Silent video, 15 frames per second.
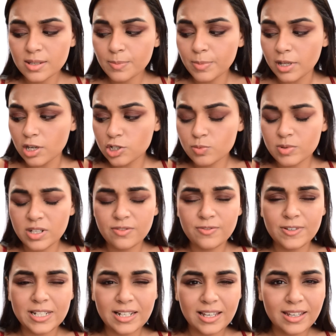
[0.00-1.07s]
Blush, but I
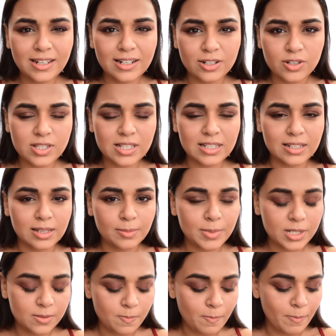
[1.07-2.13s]
feel like it looks a little
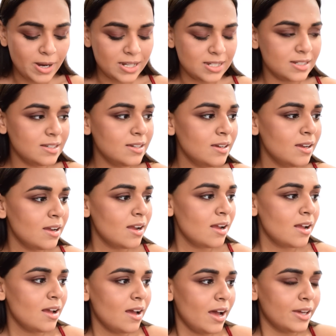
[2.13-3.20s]
bit muddy.
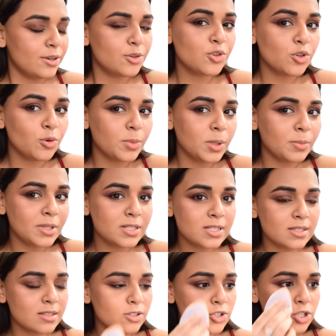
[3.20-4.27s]
I don't know, maybe it's
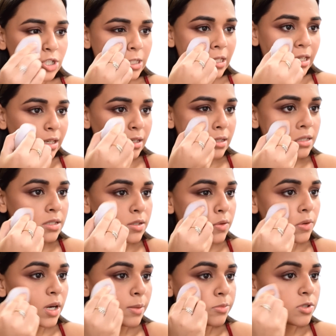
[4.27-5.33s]
the shade, so
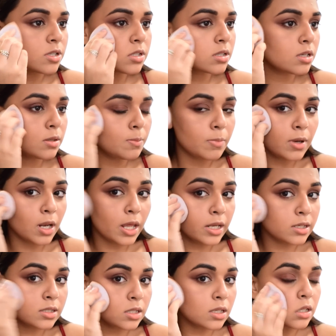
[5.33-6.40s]
I'm just gonna
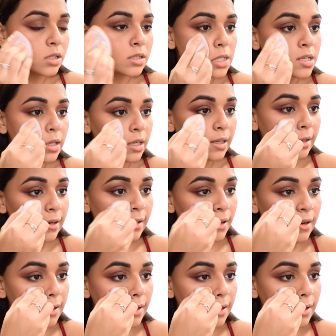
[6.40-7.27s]
blend it in.